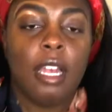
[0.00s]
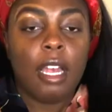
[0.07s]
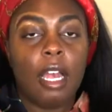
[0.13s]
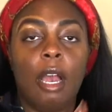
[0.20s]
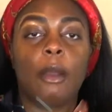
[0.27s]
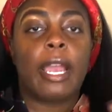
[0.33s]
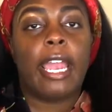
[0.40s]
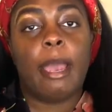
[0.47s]

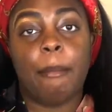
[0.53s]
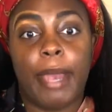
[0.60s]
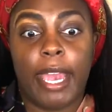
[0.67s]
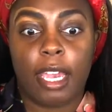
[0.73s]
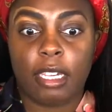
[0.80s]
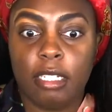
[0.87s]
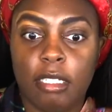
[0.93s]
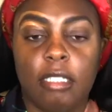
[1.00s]
Okay, I'm
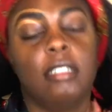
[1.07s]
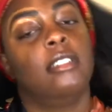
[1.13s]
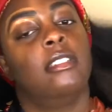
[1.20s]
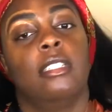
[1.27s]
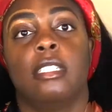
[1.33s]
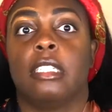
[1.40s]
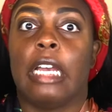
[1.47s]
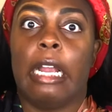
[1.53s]
back.
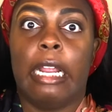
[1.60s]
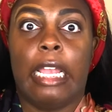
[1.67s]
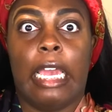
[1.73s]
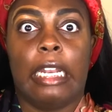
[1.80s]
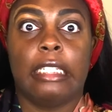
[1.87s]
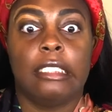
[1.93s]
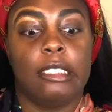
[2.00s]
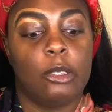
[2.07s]
Sorry,
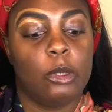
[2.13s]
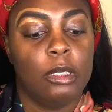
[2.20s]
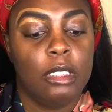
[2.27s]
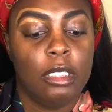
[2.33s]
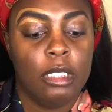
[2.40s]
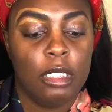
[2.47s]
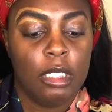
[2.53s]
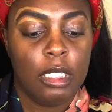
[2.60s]

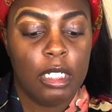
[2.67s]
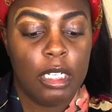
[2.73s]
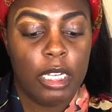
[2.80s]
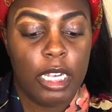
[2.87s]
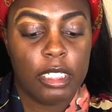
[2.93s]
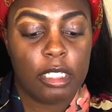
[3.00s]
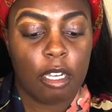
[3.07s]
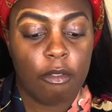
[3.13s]
I
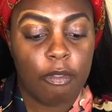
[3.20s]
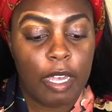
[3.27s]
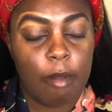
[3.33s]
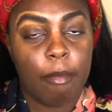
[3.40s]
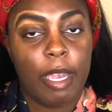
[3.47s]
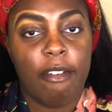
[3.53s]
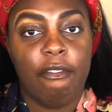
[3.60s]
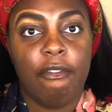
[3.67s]
had to go find
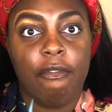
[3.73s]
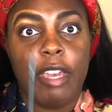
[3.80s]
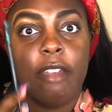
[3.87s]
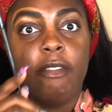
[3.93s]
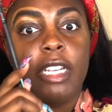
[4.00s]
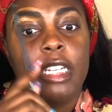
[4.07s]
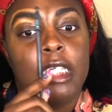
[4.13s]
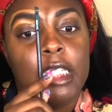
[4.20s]
my
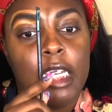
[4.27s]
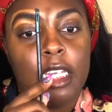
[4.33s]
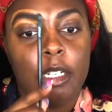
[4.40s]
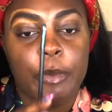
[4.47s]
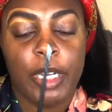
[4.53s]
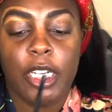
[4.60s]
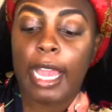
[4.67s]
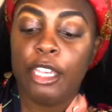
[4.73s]
favorite concealer
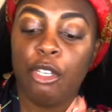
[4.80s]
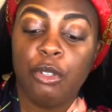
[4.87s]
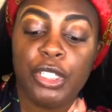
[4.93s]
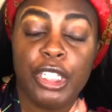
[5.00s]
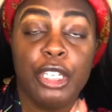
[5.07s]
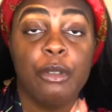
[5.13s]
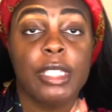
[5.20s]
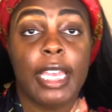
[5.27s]
brush. I usually
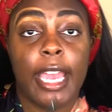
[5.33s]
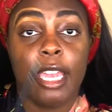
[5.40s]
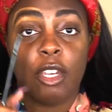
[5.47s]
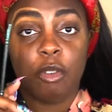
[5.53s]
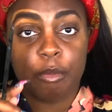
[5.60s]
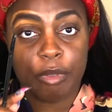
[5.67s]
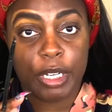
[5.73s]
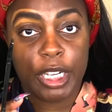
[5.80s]
use an
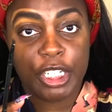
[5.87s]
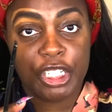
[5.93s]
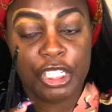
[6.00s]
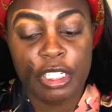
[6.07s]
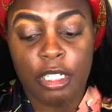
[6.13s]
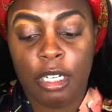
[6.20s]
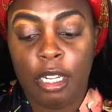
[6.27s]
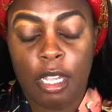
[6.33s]
angled brush,
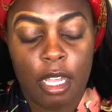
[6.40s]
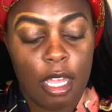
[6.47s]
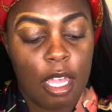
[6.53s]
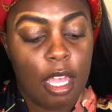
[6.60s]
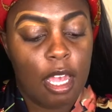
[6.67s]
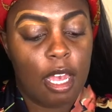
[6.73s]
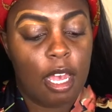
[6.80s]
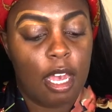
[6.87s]

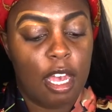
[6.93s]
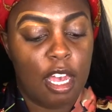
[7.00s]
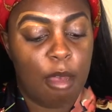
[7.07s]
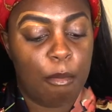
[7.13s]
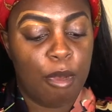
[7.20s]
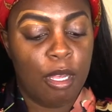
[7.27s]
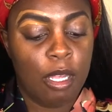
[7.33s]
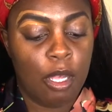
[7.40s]

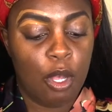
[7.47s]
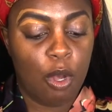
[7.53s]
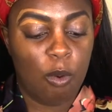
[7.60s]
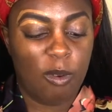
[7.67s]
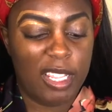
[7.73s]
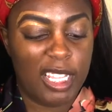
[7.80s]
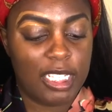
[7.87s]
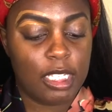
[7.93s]

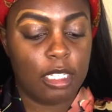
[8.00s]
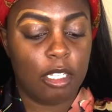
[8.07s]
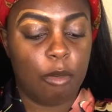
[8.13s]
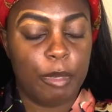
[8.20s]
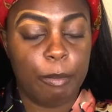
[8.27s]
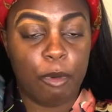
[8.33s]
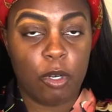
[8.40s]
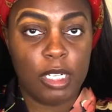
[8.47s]
one that's a little bit
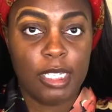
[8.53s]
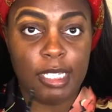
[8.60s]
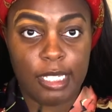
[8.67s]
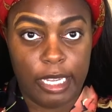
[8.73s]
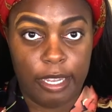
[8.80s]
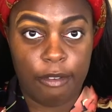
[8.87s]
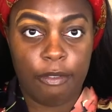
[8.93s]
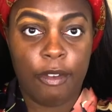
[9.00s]
more
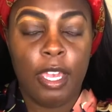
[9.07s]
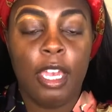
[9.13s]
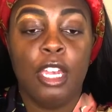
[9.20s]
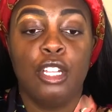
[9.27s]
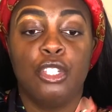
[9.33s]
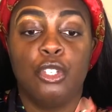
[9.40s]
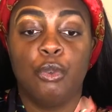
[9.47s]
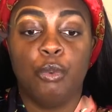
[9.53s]
stiff,
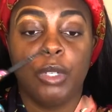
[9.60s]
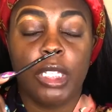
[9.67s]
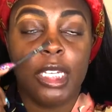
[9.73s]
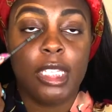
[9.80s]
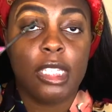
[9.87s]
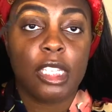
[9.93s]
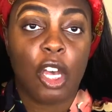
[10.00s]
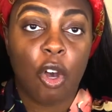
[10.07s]
to really
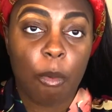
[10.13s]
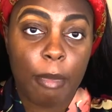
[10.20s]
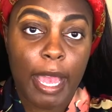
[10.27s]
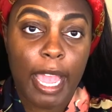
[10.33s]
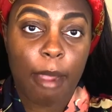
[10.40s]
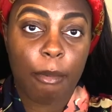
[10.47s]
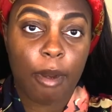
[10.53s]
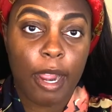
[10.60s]
sculpt my
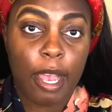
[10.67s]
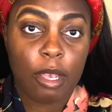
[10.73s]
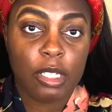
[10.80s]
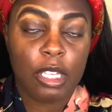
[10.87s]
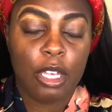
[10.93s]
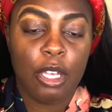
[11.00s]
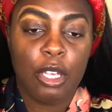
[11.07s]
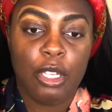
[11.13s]
eyebrows
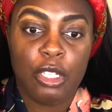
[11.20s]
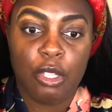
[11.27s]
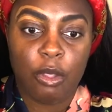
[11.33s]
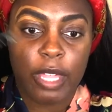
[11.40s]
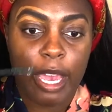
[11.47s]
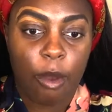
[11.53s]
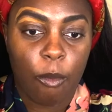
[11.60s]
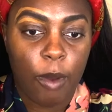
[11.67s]
so
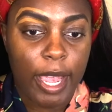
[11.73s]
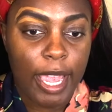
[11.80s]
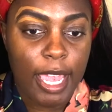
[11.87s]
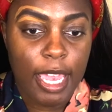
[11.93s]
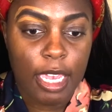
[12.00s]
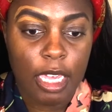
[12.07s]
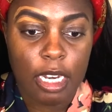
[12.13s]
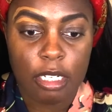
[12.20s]
that way it
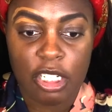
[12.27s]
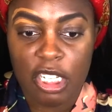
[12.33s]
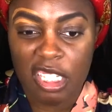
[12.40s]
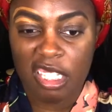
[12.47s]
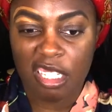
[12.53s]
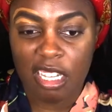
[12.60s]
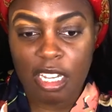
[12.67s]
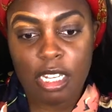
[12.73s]
can just
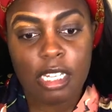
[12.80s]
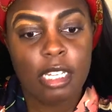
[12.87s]
look.